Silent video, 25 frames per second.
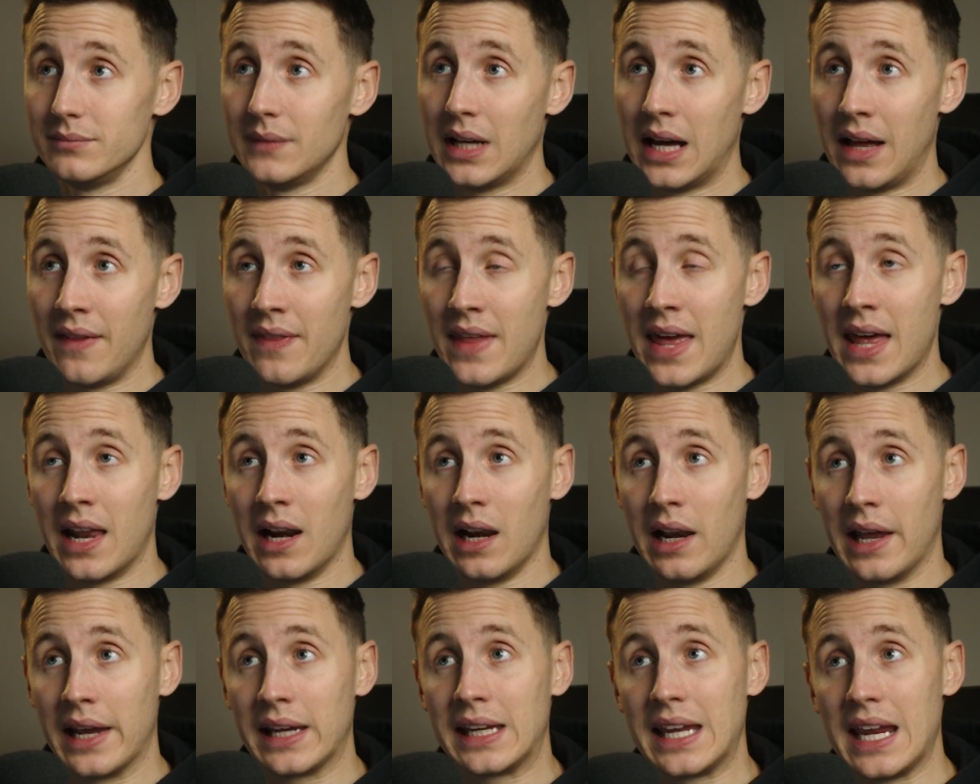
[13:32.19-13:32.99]
and then
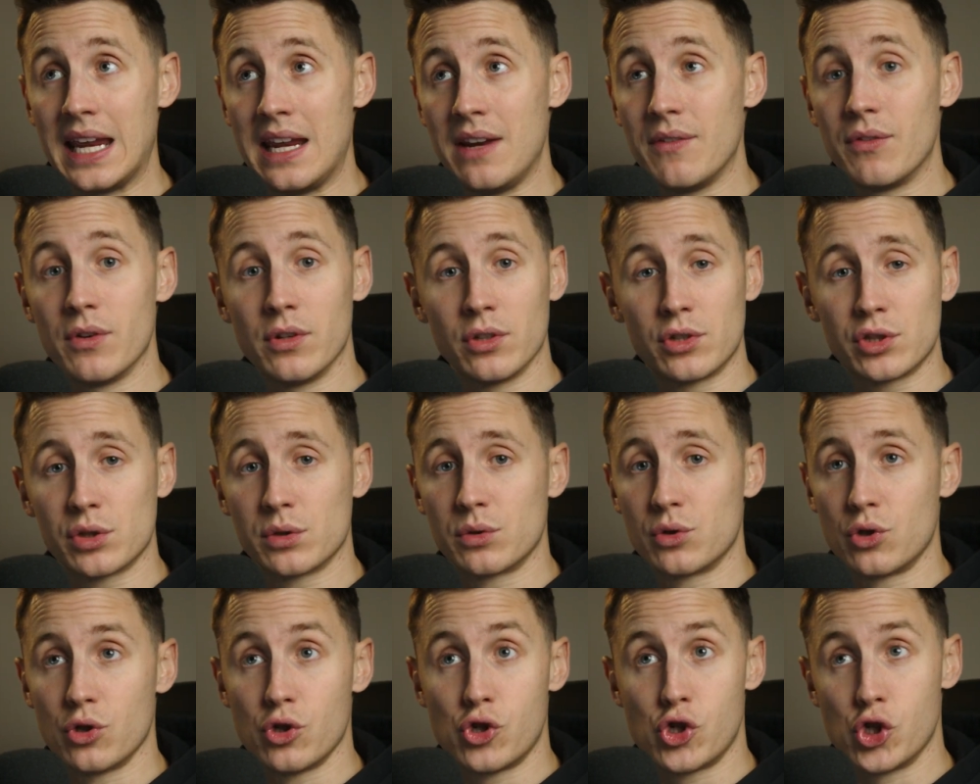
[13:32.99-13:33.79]
like even
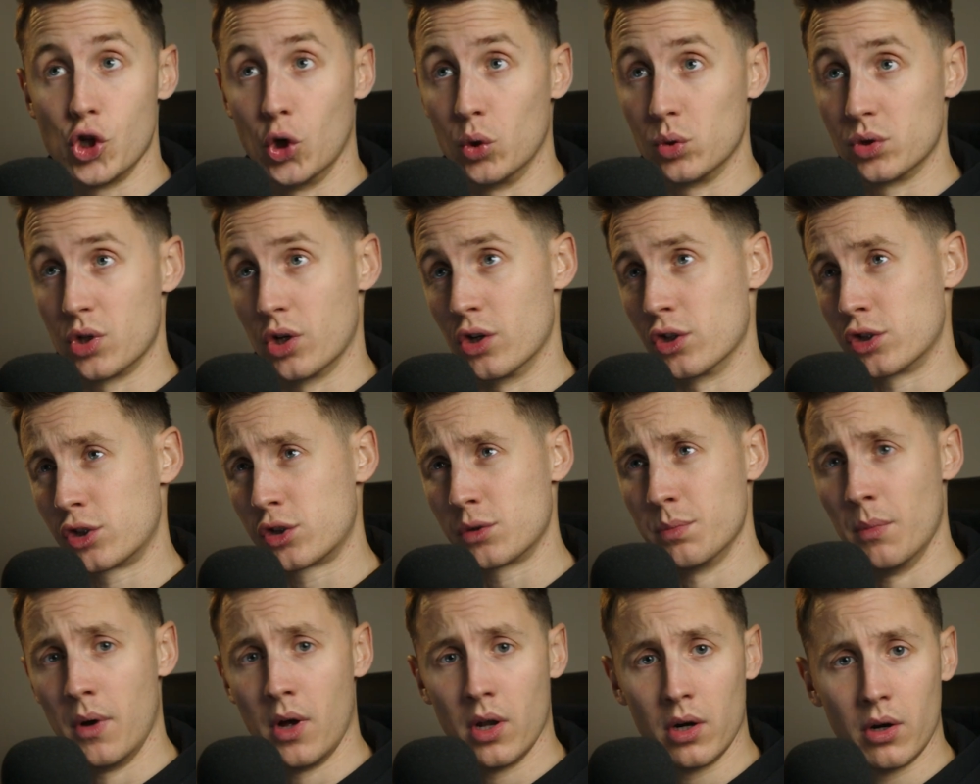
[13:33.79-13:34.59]
shows that are
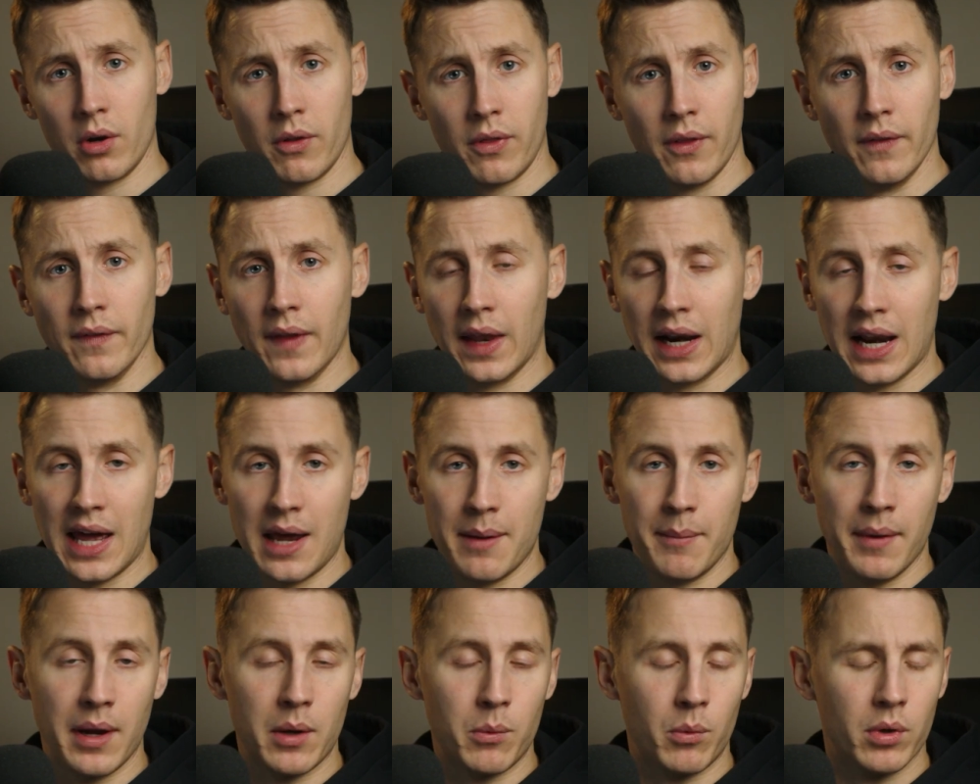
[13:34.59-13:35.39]
smaller than the
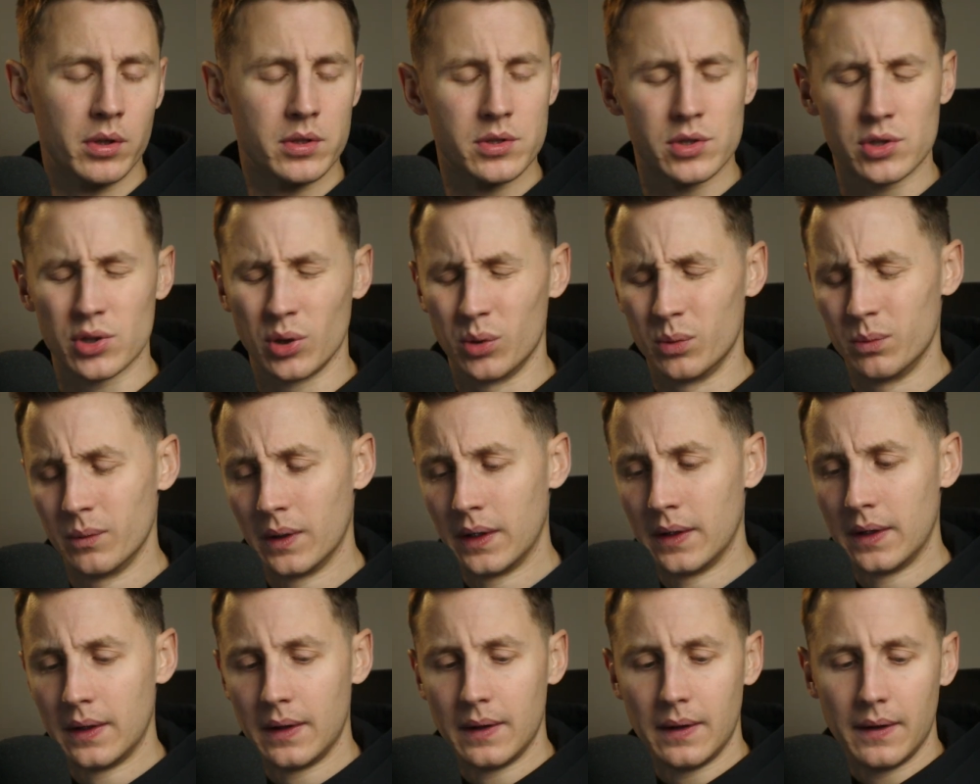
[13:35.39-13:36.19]
Limelight one. So
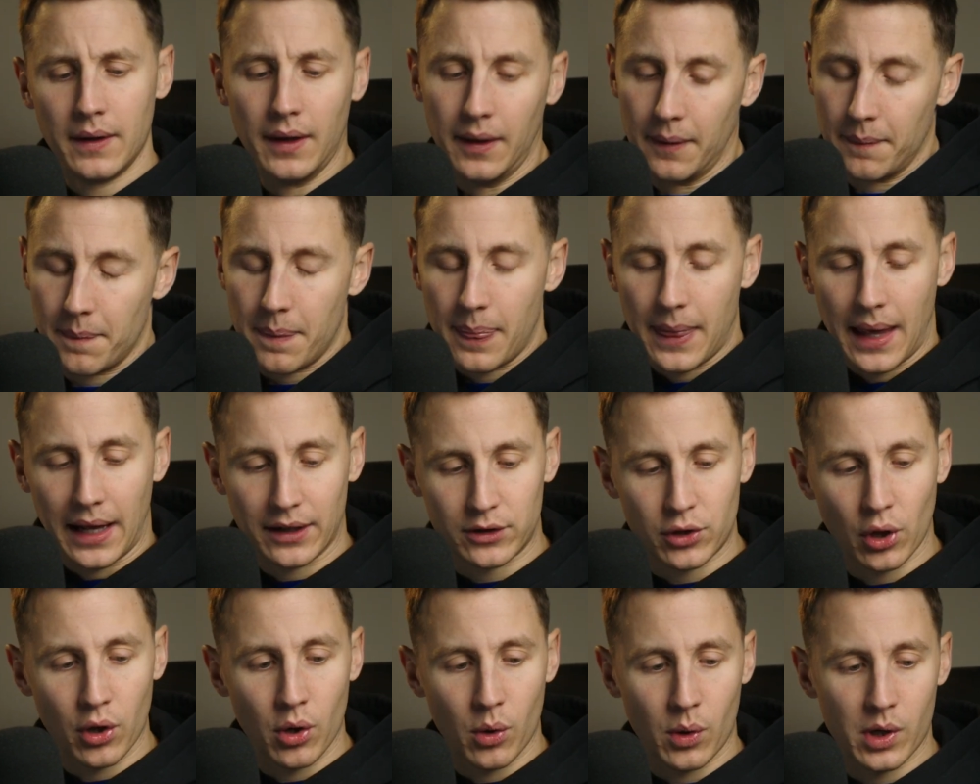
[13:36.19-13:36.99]
I
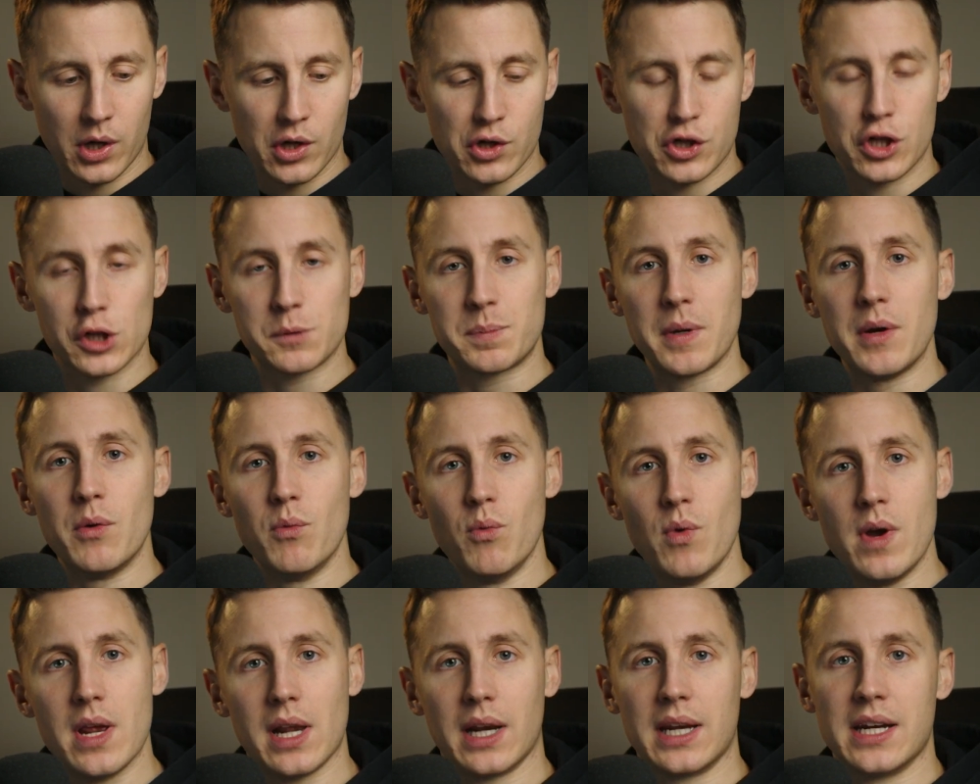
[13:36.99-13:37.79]
don't know, it'll just be
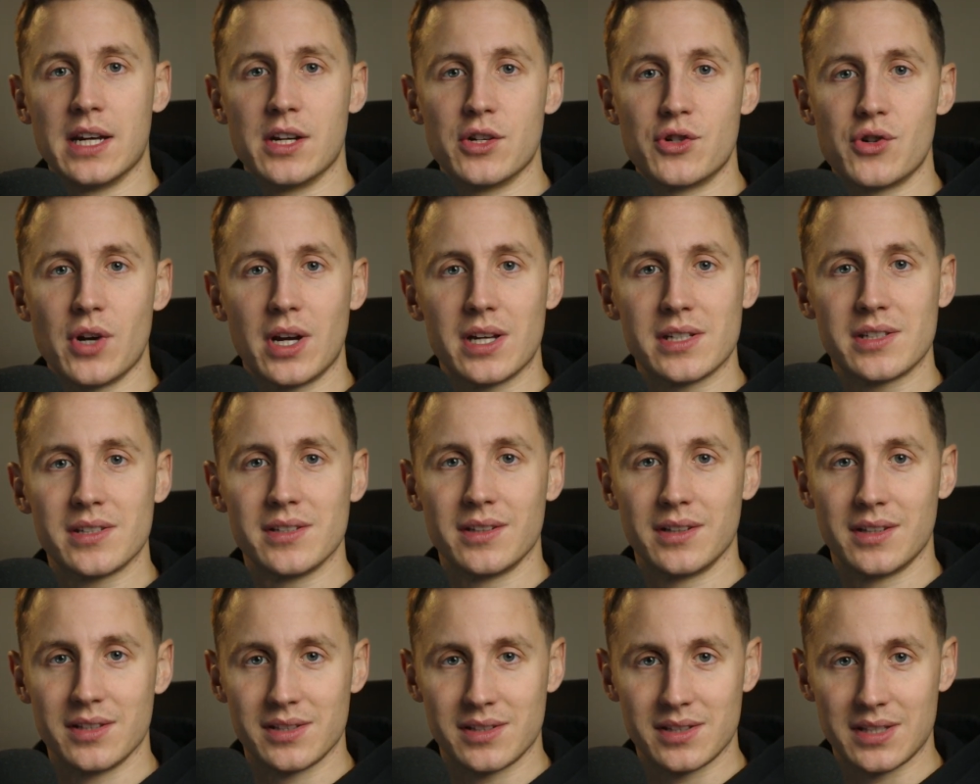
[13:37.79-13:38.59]
really
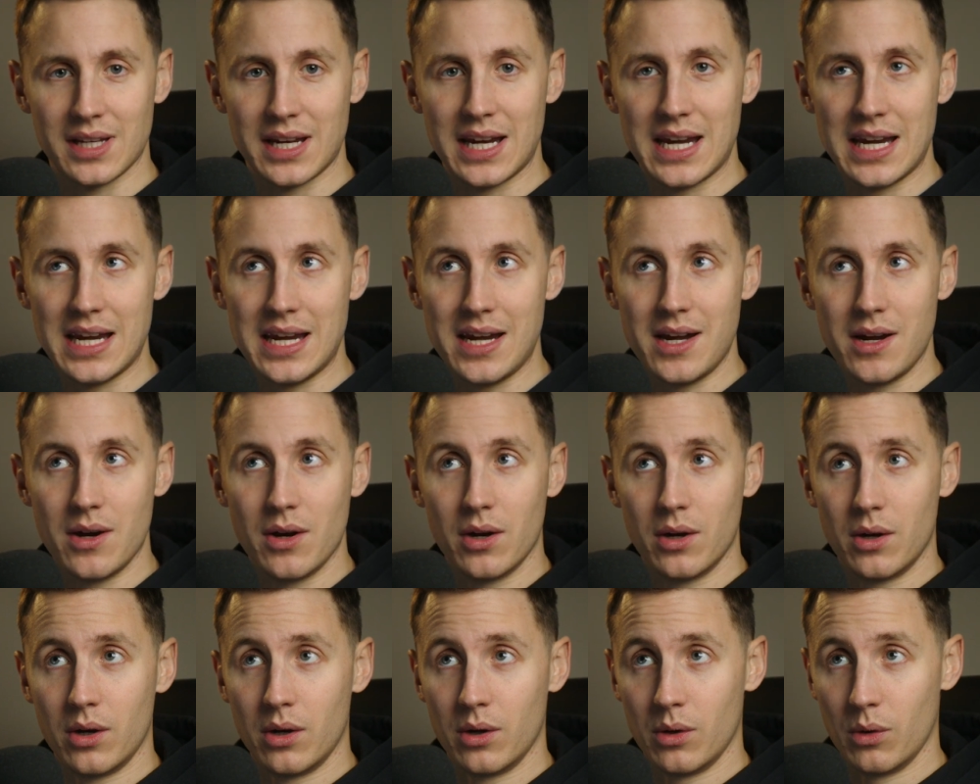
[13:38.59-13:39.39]
interesting to see
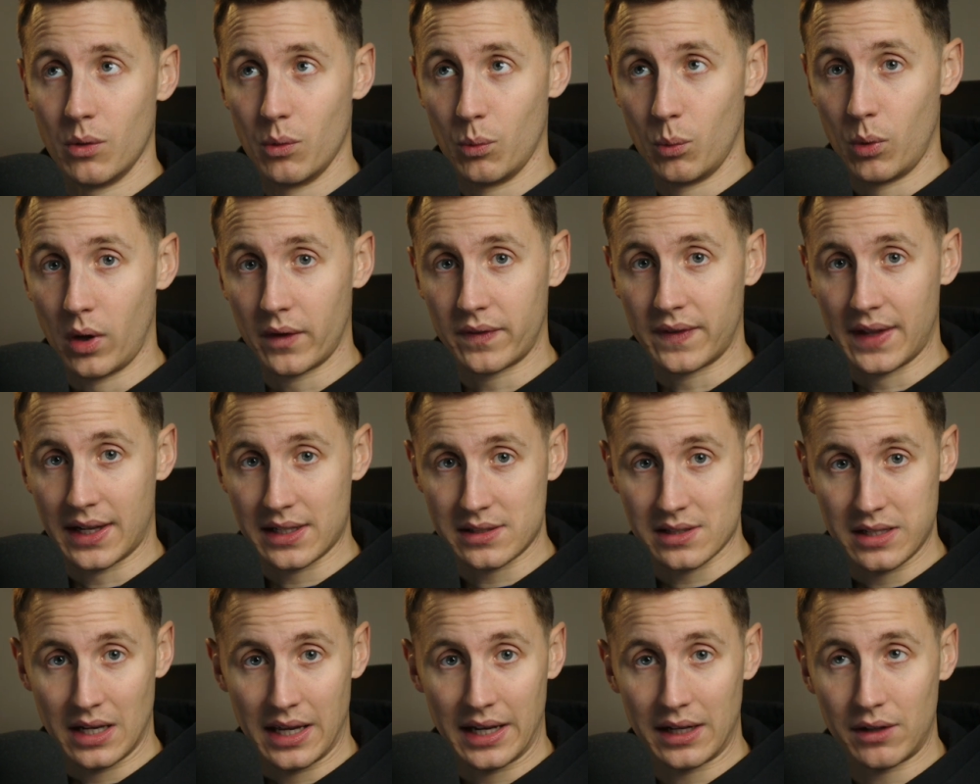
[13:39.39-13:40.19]
what
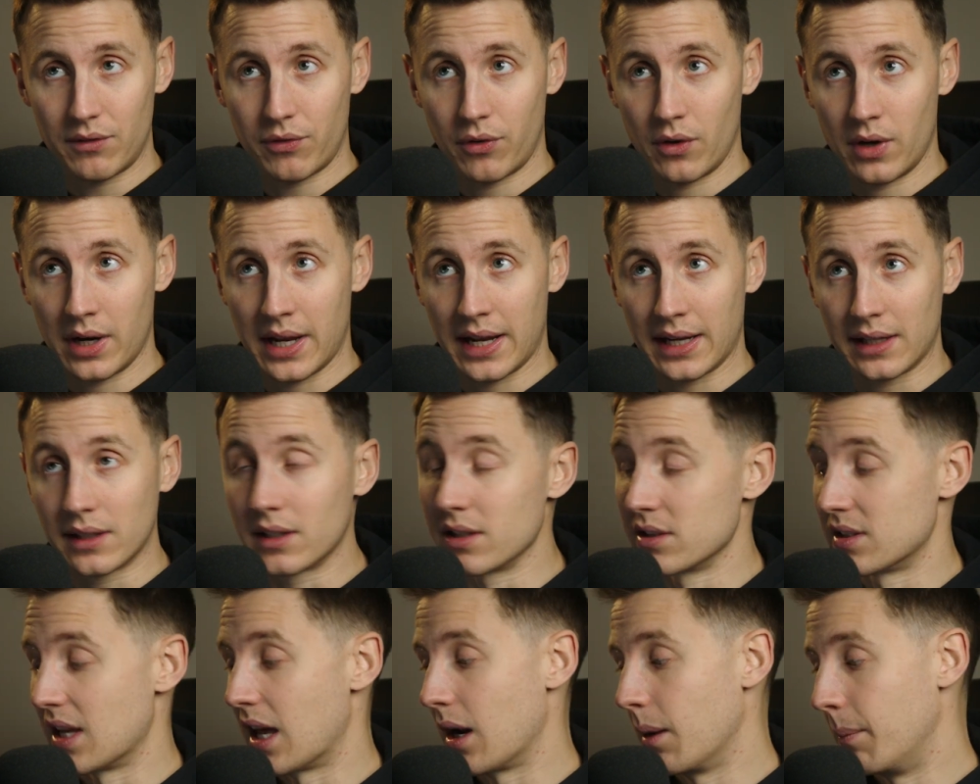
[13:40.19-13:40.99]
that's like for a night,
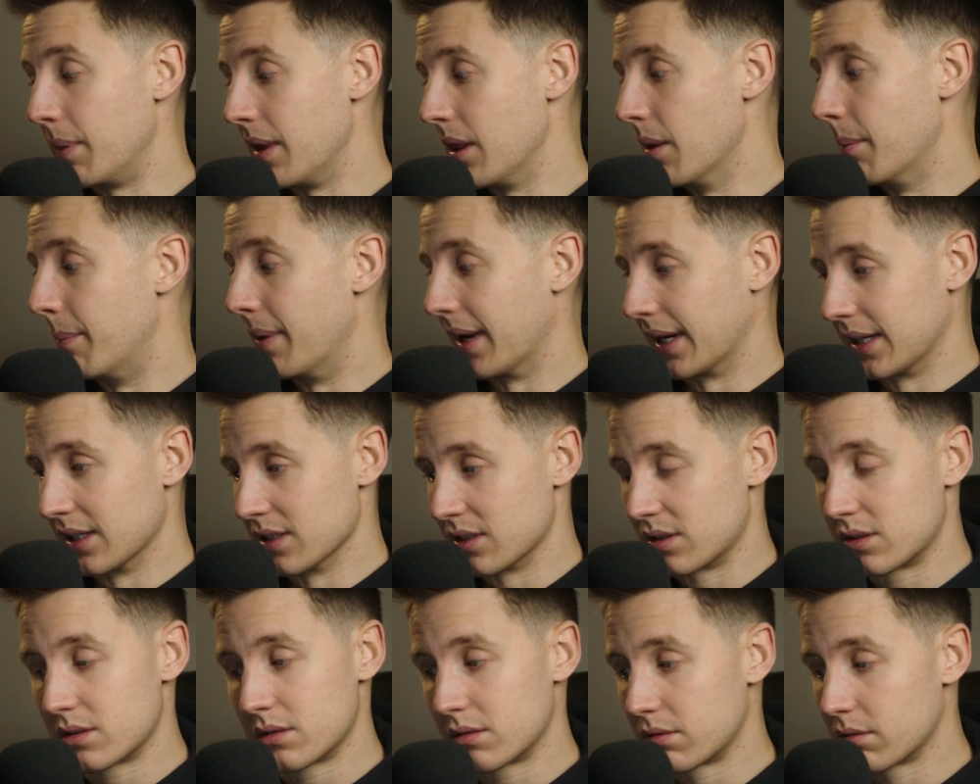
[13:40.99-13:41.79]
because that'll be the
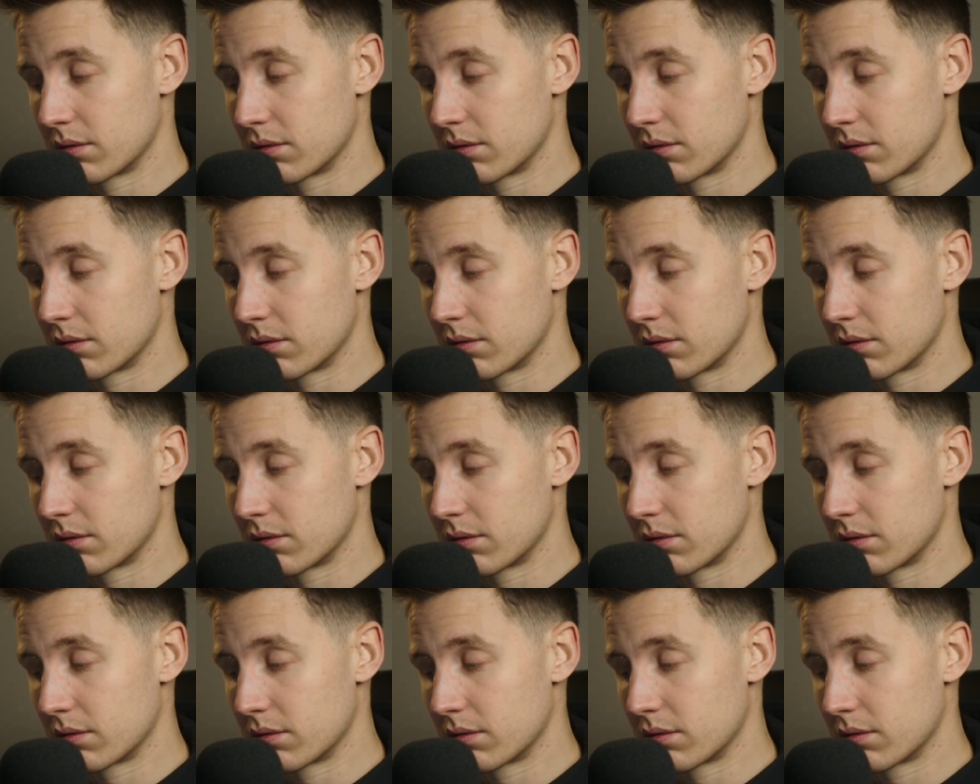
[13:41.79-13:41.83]
biggest